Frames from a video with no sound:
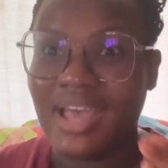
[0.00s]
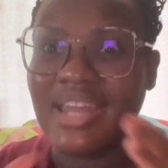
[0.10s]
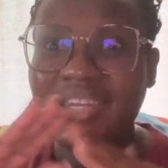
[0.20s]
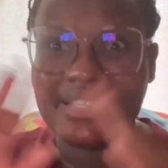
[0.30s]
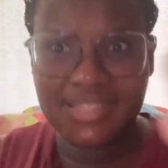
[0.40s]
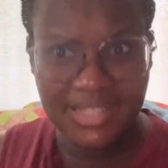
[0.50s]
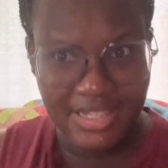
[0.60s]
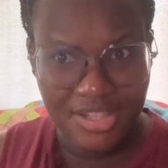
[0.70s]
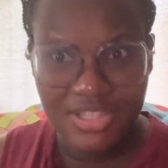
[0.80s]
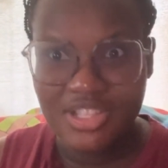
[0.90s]
and this still
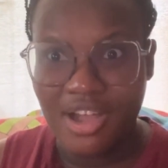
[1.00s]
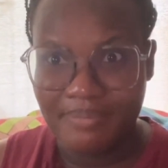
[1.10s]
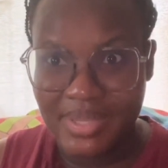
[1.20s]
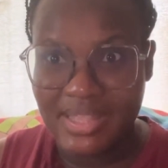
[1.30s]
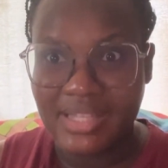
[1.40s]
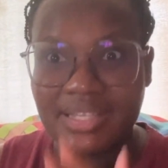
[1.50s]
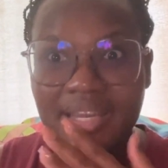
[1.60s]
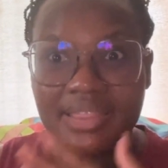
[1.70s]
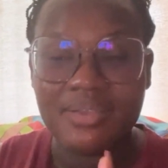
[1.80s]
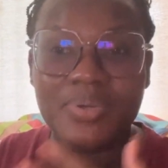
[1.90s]
does not mean that
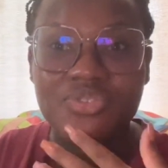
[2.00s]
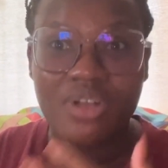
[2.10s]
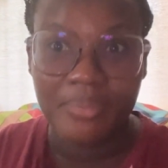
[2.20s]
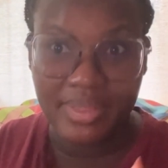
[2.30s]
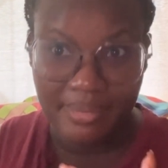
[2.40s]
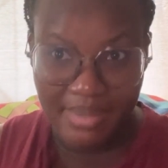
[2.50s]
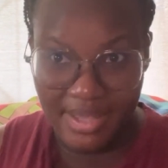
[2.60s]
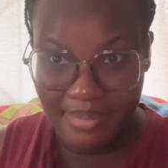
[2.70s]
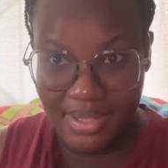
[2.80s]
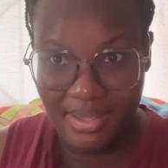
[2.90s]
anything was wrong with the
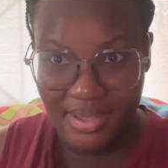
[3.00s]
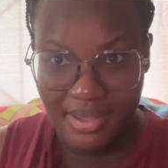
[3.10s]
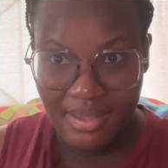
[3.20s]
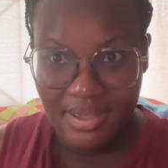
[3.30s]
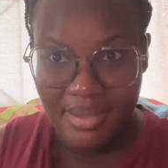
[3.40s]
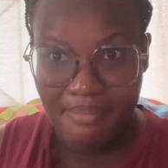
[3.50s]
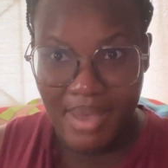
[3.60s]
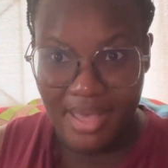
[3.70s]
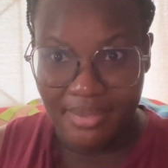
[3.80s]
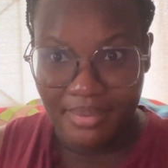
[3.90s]
baby,
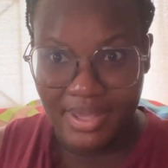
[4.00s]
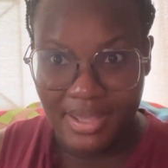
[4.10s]
by the way.